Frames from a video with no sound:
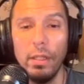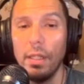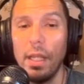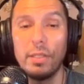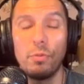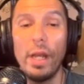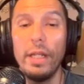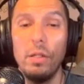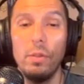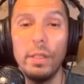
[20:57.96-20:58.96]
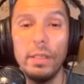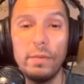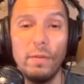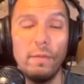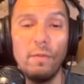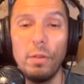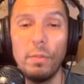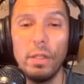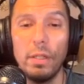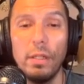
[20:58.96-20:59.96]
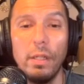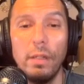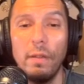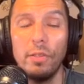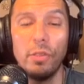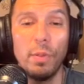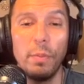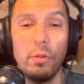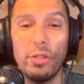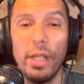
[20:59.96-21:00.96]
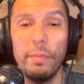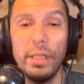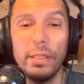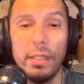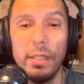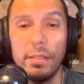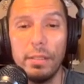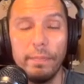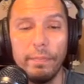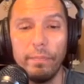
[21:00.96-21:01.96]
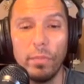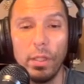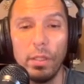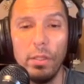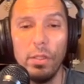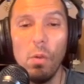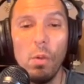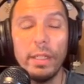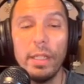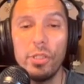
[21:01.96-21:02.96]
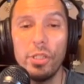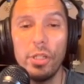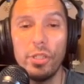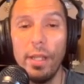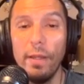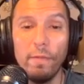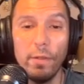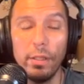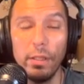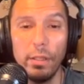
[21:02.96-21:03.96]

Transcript: As Ray Lewis, former Super Bowl champion, says, no one can judge effort.